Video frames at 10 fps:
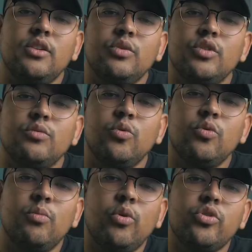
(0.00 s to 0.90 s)
into a
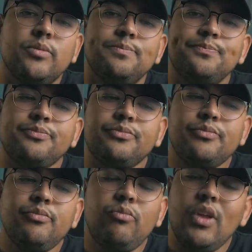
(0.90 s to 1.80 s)
smooth motion.
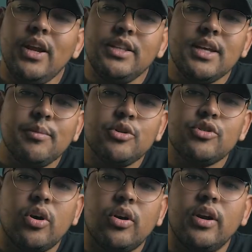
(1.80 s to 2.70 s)
Anytime you
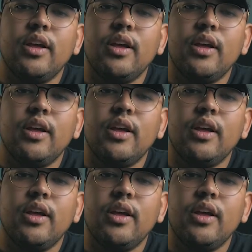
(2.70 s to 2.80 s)
start,